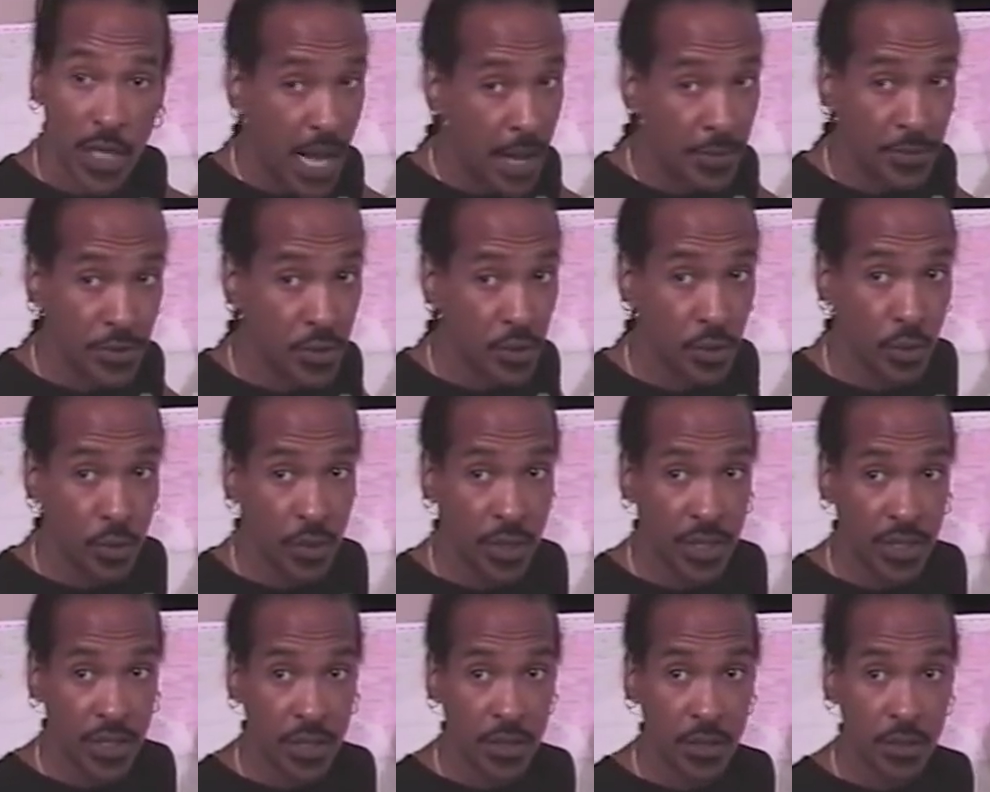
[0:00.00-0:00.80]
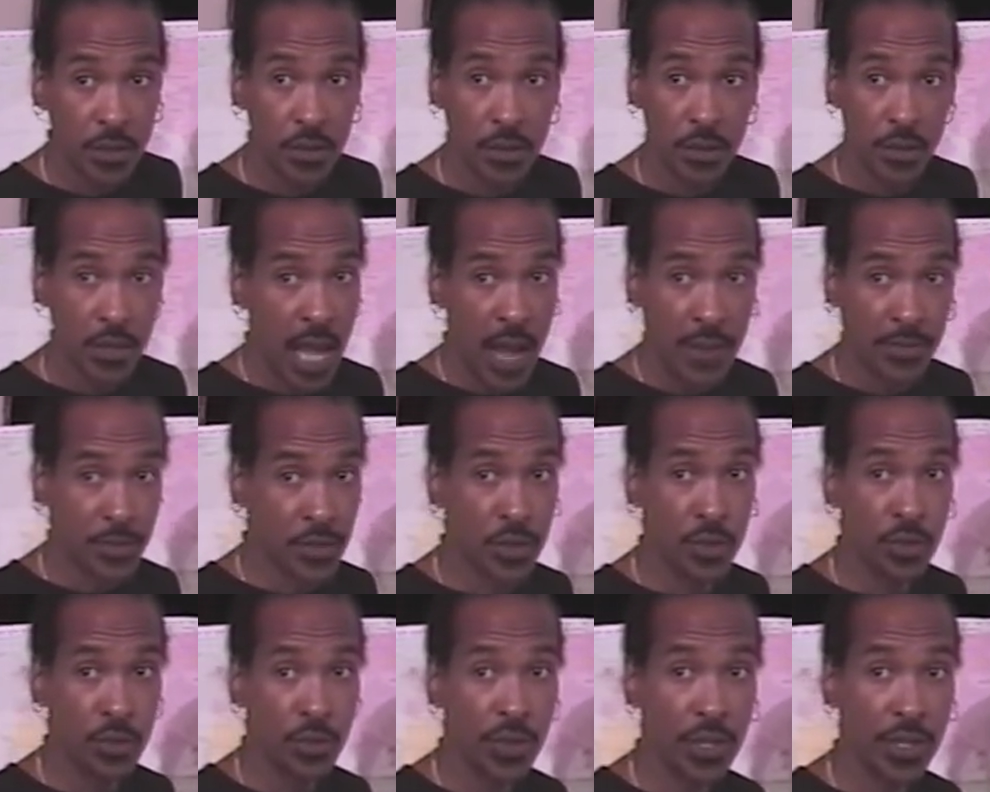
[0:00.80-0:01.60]
Absolutely,
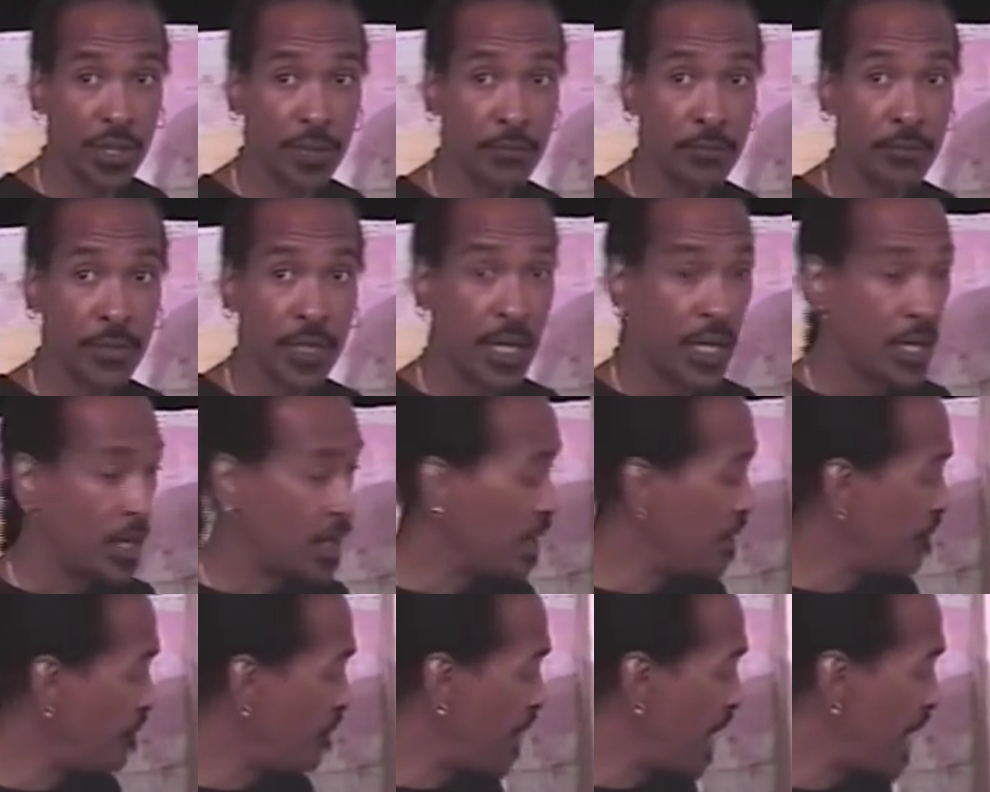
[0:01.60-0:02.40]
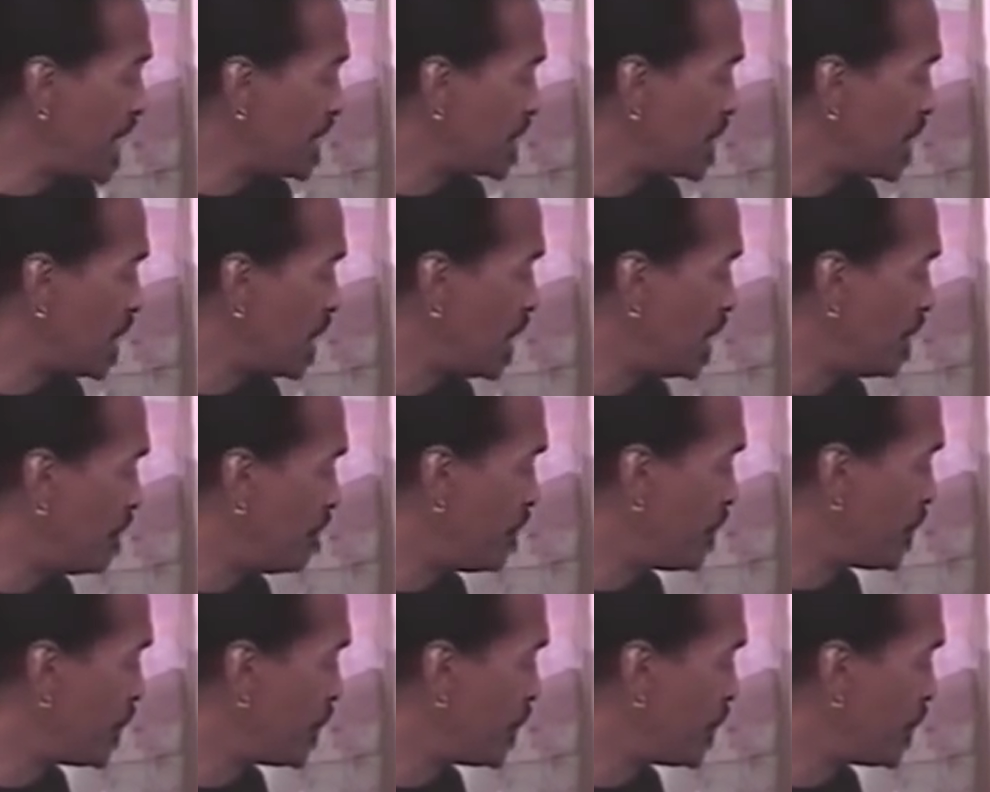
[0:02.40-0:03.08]
absolutely. In fact, um,